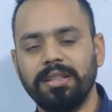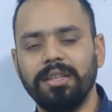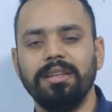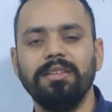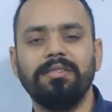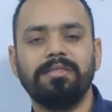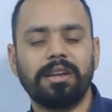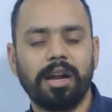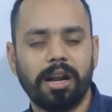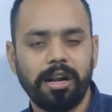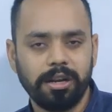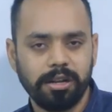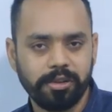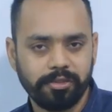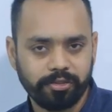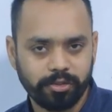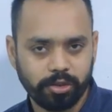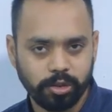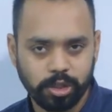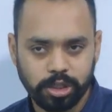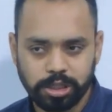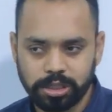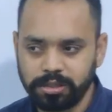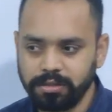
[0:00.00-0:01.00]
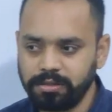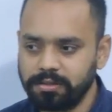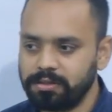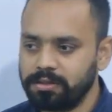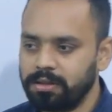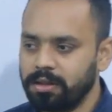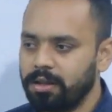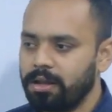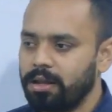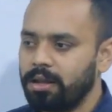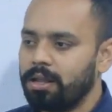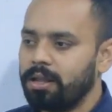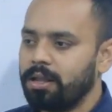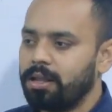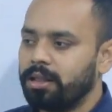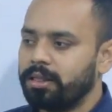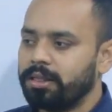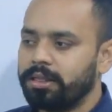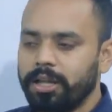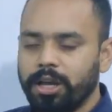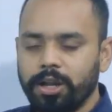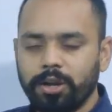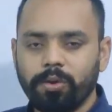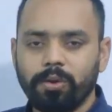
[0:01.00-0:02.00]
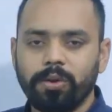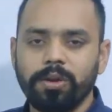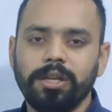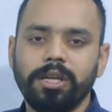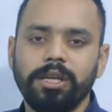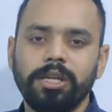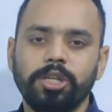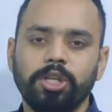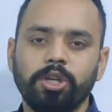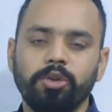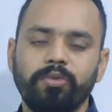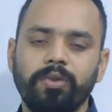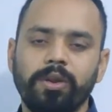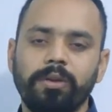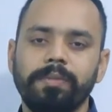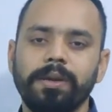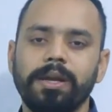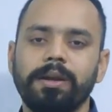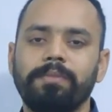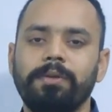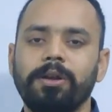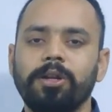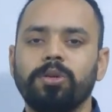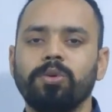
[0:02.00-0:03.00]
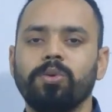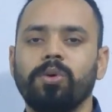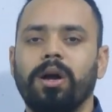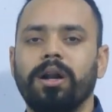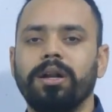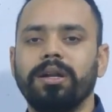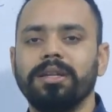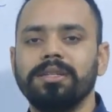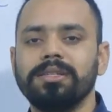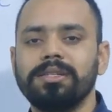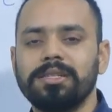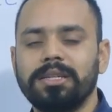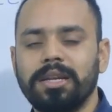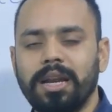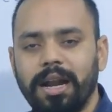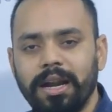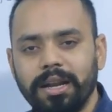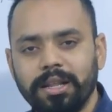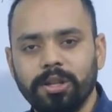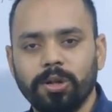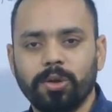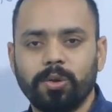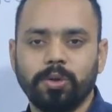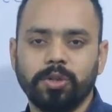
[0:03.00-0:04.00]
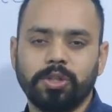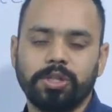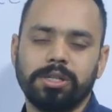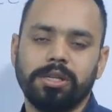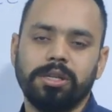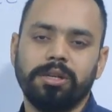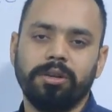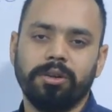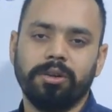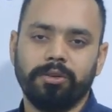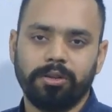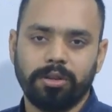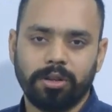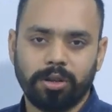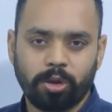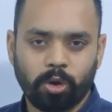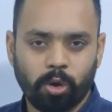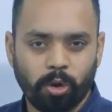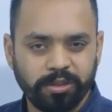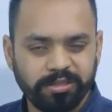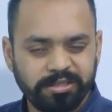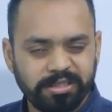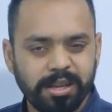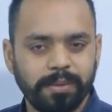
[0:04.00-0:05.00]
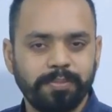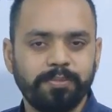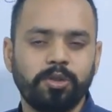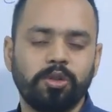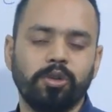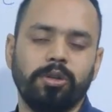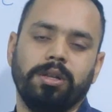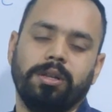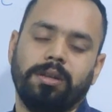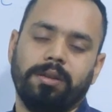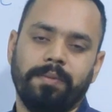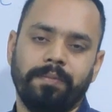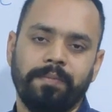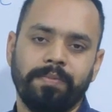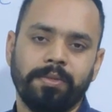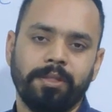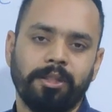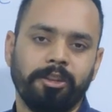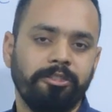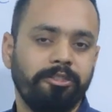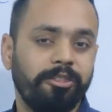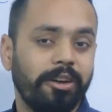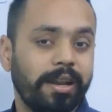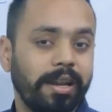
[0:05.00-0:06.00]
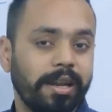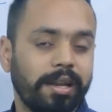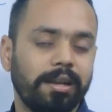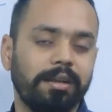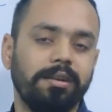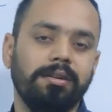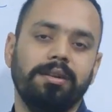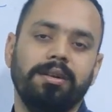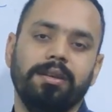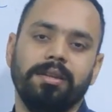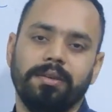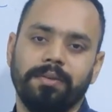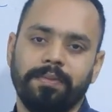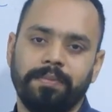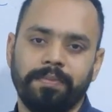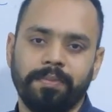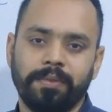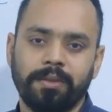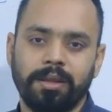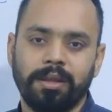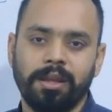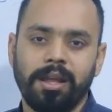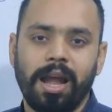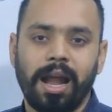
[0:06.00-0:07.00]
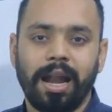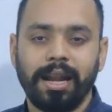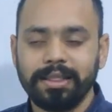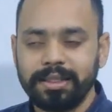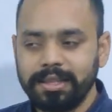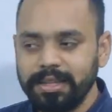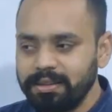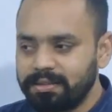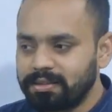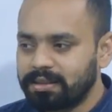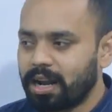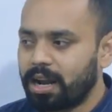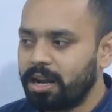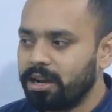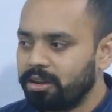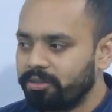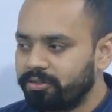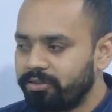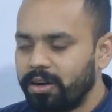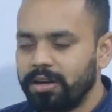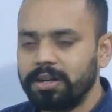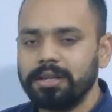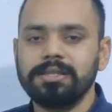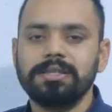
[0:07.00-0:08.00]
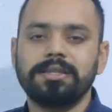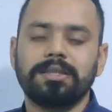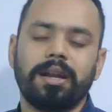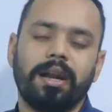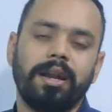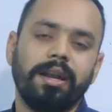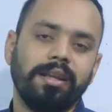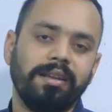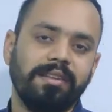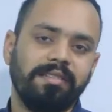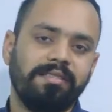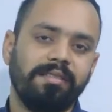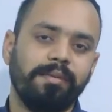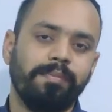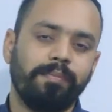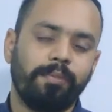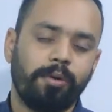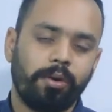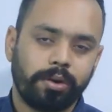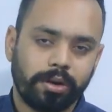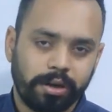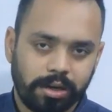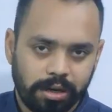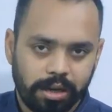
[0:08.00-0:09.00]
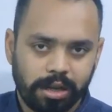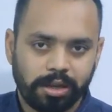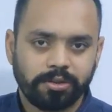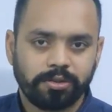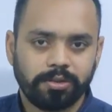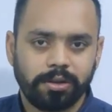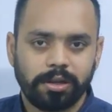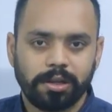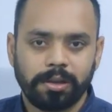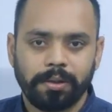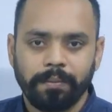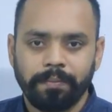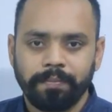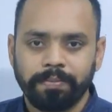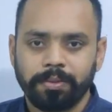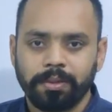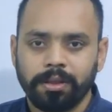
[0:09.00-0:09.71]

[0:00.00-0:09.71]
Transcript: these kind of questions, then only you will be able to understand the question conceptually, very clearly. And these kind of understanding is important actually.